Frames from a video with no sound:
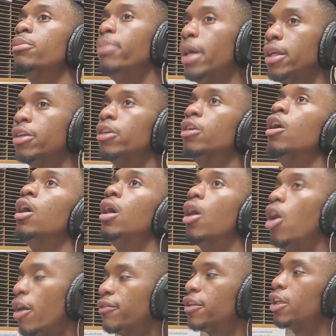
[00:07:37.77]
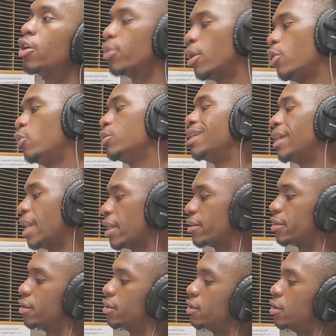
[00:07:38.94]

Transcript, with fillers: better often grow together.